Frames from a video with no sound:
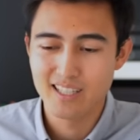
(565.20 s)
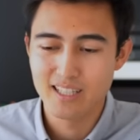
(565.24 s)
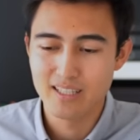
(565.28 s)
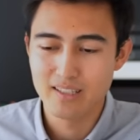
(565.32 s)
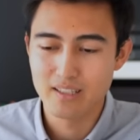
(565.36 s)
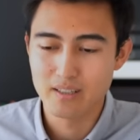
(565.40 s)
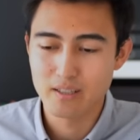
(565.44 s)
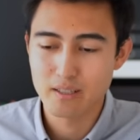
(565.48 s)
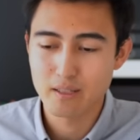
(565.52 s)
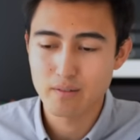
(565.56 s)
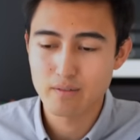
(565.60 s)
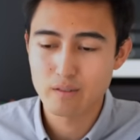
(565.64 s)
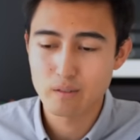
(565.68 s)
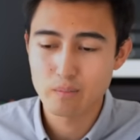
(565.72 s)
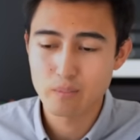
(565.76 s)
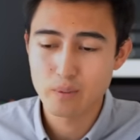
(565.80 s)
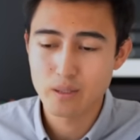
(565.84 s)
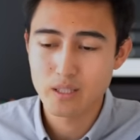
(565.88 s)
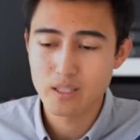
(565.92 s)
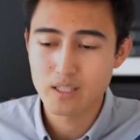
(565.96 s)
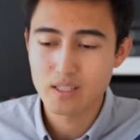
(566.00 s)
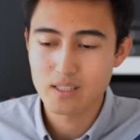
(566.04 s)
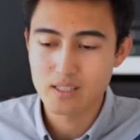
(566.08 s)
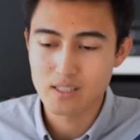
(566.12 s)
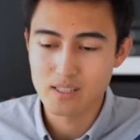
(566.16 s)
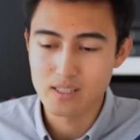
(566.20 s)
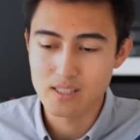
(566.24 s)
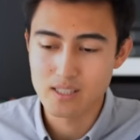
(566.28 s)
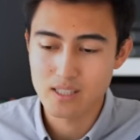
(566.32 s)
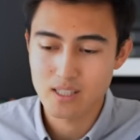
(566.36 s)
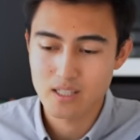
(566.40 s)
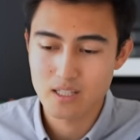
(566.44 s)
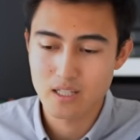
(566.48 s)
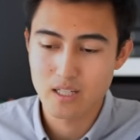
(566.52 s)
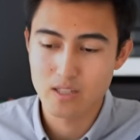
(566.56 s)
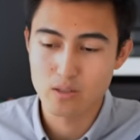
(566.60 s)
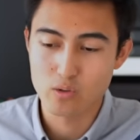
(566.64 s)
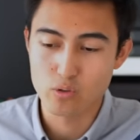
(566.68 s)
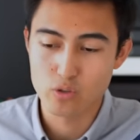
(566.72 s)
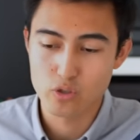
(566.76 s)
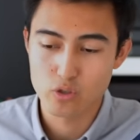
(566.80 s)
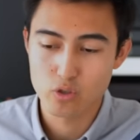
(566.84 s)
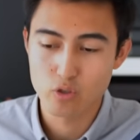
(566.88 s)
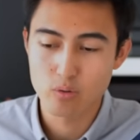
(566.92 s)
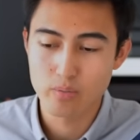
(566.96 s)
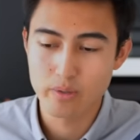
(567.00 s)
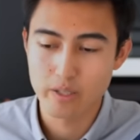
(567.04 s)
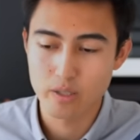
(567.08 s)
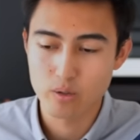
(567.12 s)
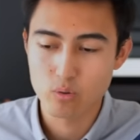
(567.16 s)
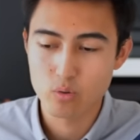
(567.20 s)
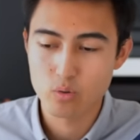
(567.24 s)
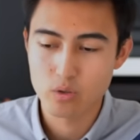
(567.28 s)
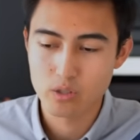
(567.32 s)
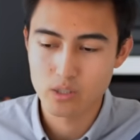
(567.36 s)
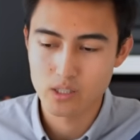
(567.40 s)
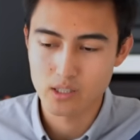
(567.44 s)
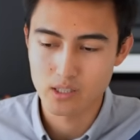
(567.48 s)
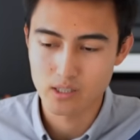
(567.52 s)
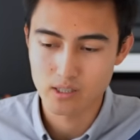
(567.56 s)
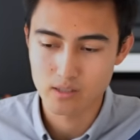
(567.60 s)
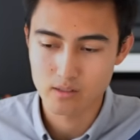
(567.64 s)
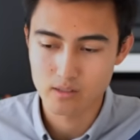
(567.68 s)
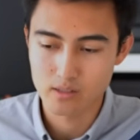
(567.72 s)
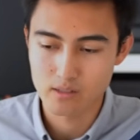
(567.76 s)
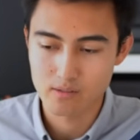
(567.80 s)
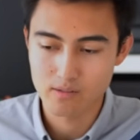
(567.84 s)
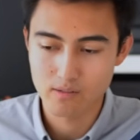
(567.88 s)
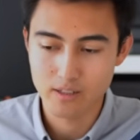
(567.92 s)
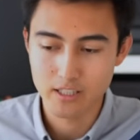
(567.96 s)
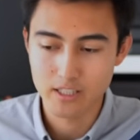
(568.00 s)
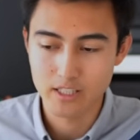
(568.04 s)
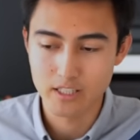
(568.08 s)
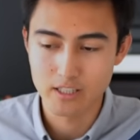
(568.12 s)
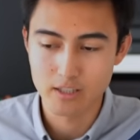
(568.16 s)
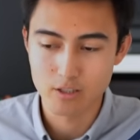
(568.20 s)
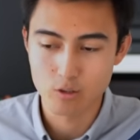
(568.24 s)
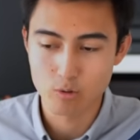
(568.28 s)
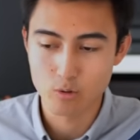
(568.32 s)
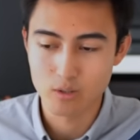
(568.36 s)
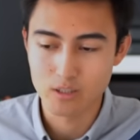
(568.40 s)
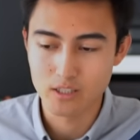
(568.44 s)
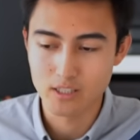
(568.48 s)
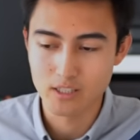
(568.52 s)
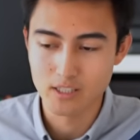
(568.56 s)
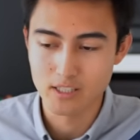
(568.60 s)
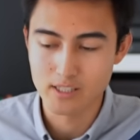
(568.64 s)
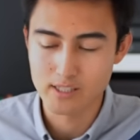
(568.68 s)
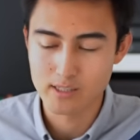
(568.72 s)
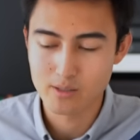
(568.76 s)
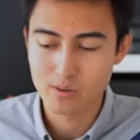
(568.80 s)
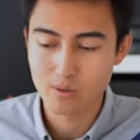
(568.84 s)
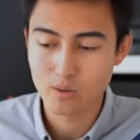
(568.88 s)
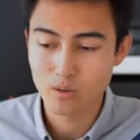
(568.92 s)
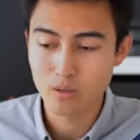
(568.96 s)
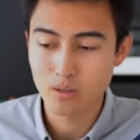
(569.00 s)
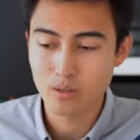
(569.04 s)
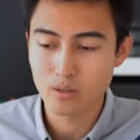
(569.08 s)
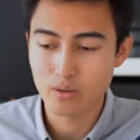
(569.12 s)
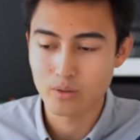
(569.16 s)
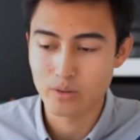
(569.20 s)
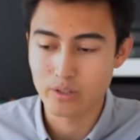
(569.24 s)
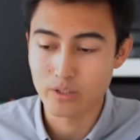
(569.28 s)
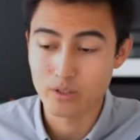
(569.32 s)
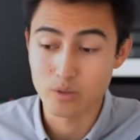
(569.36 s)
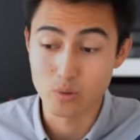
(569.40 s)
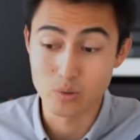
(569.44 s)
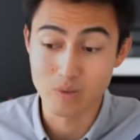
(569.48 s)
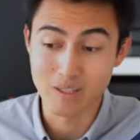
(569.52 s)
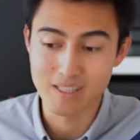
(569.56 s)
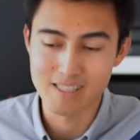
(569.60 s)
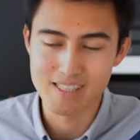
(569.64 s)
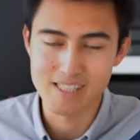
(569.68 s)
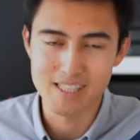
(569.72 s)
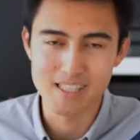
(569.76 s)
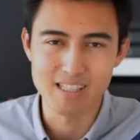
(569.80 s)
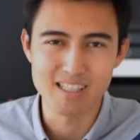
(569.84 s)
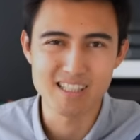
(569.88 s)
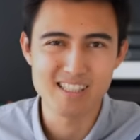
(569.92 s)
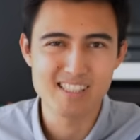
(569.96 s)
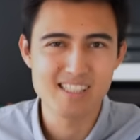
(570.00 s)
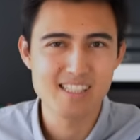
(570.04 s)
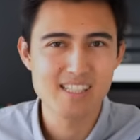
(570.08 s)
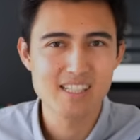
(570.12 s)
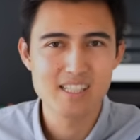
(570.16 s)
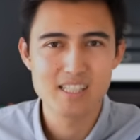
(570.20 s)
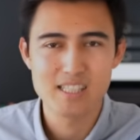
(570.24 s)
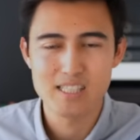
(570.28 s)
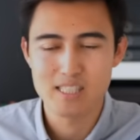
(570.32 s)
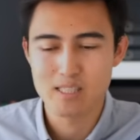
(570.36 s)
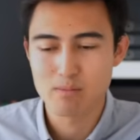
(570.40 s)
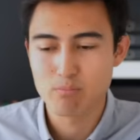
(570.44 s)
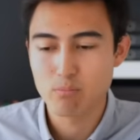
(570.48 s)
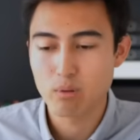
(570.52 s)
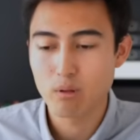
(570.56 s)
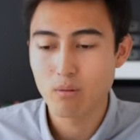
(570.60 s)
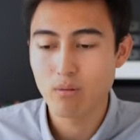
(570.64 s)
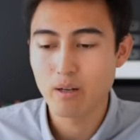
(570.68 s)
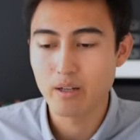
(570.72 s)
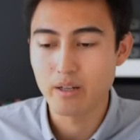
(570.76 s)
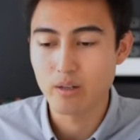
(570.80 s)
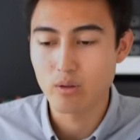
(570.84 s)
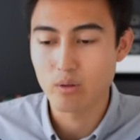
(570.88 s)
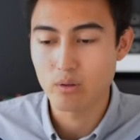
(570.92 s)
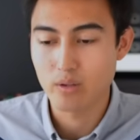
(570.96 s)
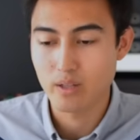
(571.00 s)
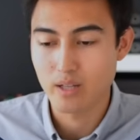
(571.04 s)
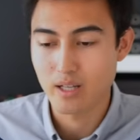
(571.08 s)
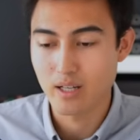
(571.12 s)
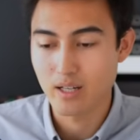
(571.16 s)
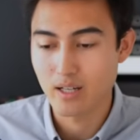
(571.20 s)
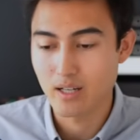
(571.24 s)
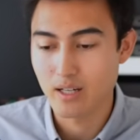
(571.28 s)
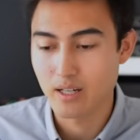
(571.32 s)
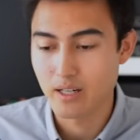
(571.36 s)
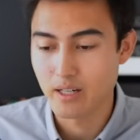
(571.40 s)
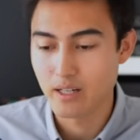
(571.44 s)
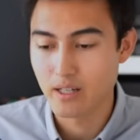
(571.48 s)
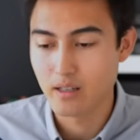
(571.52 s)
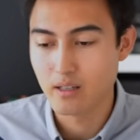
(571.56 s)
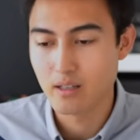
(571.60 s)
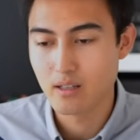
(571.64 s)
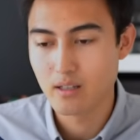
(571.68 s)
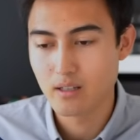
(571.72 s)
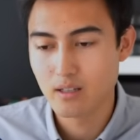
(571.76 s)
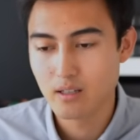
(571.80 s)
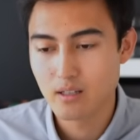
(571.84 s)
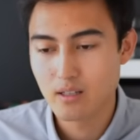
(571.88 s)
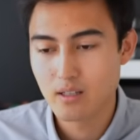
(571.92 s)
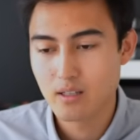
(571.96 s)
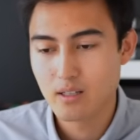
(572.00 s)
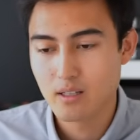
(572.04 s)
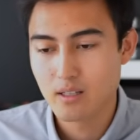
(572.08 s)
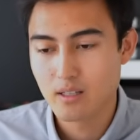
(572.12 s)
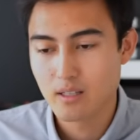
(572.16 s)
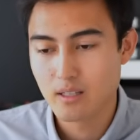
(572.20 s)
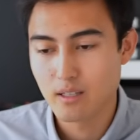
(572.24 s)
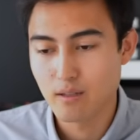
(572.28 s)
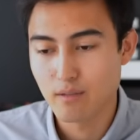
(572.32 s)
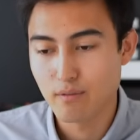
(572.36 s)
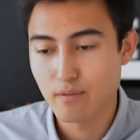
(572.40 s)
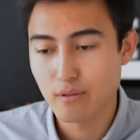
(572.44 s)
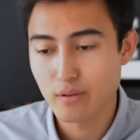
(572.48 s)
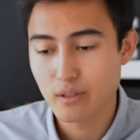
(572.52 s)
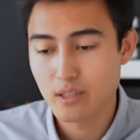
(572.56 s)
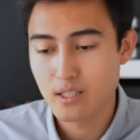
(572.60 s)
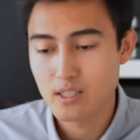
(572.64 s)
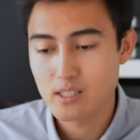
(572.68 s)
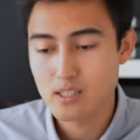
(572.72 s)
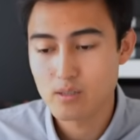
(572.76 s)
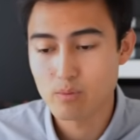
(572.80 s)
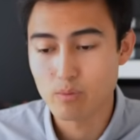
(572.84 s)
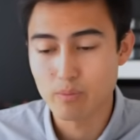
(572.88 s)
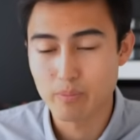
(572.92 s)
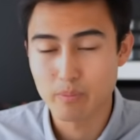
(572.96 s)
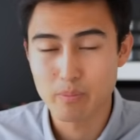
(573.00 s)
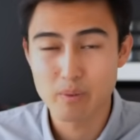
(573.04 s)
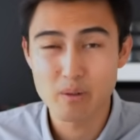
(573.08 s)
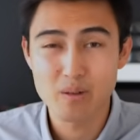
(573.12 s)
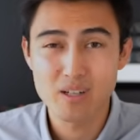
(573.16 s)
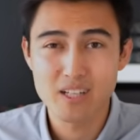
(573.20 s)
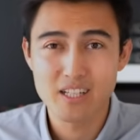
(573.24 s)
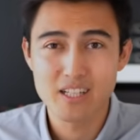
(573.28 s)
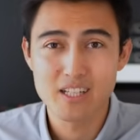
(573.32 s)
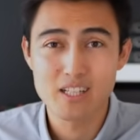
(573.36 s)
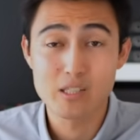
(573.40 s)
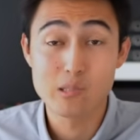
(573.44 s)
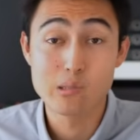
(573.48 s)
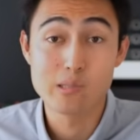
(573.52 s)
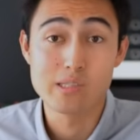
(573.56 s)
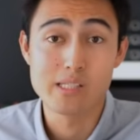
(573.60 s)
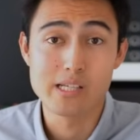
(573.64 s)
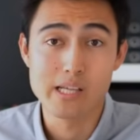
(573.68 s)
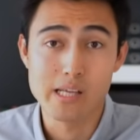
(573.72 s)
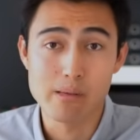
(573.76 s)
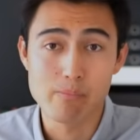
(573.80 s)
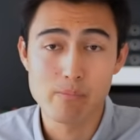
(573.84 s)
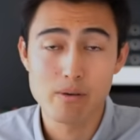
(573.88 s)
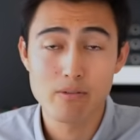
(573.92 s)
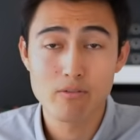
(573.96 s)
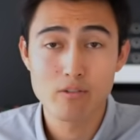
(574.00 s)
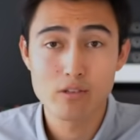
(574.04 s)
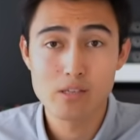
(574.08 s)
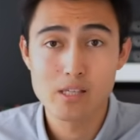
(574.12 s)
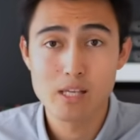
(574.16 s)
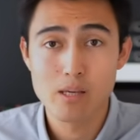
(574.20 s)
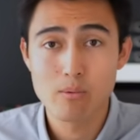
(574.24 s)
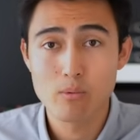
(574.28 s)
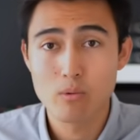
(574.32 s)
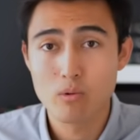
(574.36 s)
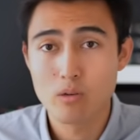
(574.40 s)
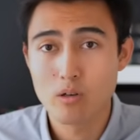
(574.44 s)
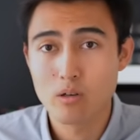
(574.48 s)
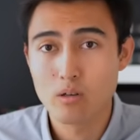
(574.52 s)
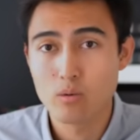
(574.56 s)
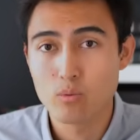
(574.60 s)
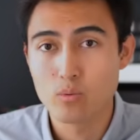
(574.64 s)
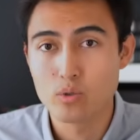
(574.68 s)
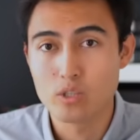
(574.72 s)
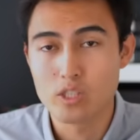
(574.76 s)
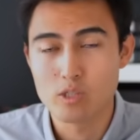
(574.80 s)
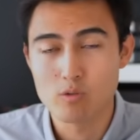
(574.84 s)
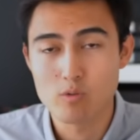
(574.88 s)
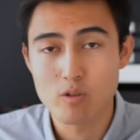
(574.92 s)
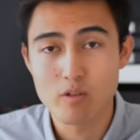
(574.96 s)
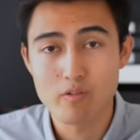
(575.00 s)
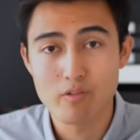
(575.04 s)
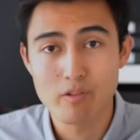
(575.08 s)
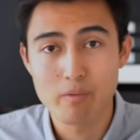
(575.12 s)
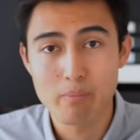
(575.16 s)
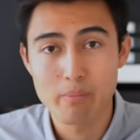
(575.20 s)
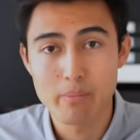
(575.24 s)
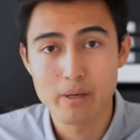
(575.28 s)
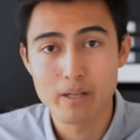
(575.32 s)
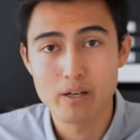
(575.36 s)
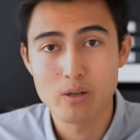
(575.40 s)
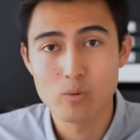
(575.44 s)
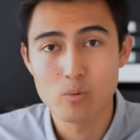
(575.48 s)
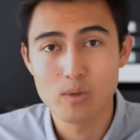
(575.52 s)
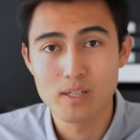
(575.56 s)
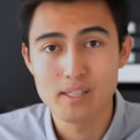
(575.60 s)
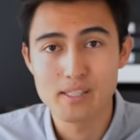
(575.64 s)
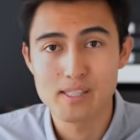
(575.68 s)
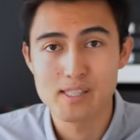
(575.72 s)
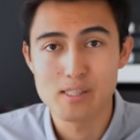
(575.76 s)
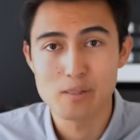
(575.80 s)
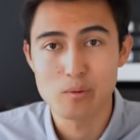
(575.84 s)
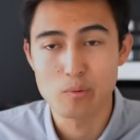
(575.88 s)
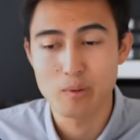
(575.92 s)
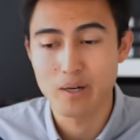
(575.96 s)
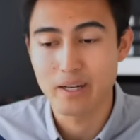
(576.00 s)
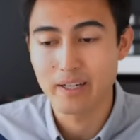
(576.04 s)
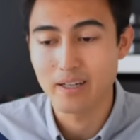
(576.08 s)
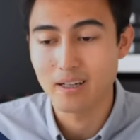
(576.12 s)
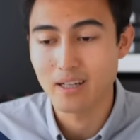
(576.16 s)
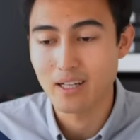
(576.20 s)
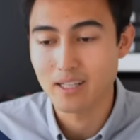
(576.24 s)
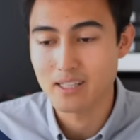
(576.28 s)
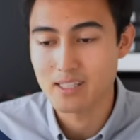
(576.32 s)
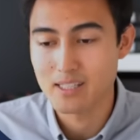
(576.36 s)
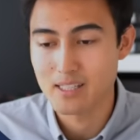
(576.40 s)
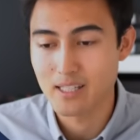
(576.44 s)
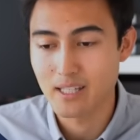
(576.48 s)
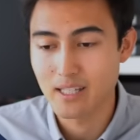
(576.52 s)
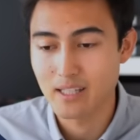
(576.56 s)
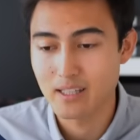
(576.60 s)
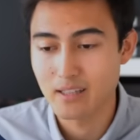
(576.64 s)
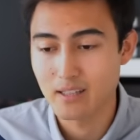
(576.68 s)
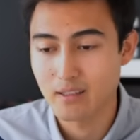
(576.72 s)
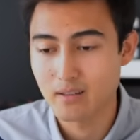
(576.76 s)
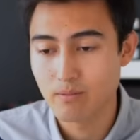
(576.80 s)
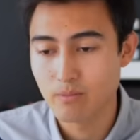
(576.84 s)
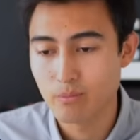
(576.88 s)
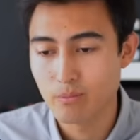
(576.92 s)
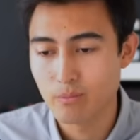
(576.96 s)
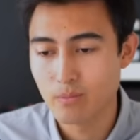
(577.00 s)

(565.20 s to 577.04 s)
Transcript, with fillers: And the tougher part is actually to show by quarter, because finding the quantity sold or the total sales is probably not that hard. Now for this, we're probably going to use a pivot table, which is one of the better ways to analyze data.